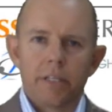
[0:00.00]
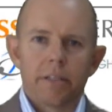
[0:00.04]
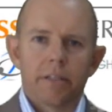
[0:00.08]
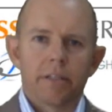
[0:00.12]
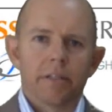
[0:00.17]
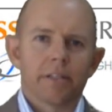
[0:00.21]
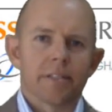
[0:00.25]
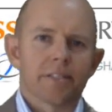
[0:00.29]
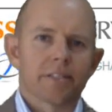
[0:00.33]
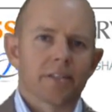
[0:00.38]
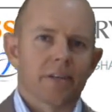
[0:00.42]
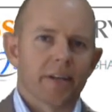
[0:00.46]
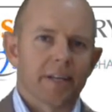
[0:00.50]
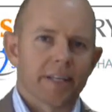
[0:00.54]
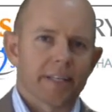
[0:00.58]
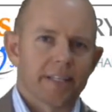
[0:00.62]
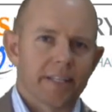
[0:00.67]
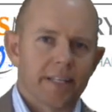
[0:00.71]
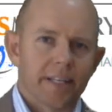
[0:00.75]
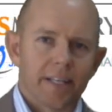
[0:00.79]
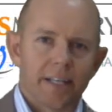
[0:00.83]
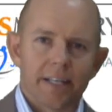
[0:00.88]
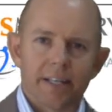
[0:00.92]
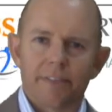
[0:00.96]
that's
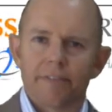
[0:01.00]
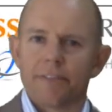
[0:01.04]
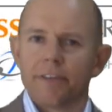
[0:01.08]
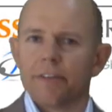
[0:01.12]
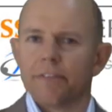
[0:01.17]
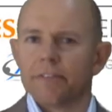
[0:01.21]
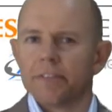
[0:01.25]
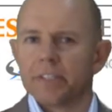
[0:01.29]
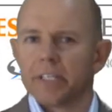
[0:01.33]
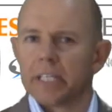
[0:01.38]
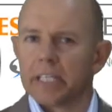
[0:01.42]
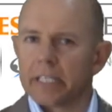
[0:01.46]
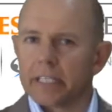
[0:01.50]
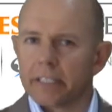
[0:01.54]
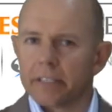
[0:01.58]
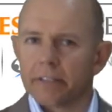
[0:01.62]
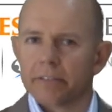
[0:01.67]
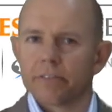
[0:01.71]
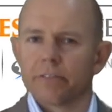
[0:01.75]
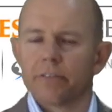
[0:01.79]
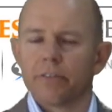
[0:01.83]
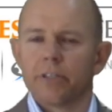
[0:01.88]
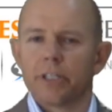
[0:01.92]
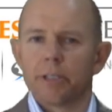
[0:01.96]
like 15 to
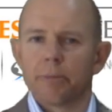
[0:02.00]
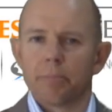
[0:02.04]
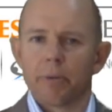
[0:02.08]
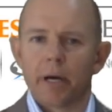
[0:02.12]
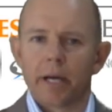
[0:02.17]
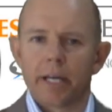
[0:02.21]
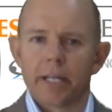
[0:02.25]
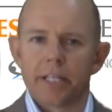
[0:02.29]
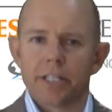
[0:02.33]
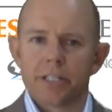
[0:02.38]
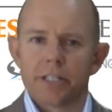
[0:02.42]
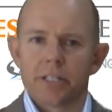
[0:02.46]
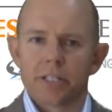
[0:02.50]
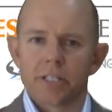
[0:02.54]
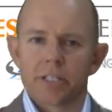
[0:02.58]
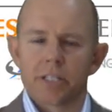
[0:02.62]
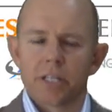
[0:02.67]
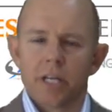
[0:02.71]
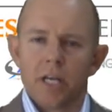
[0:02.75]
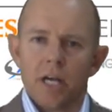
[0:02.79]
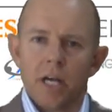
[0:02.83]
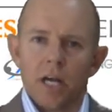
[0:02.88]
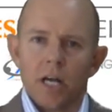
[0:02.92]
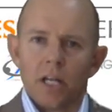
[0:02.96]
30 pages.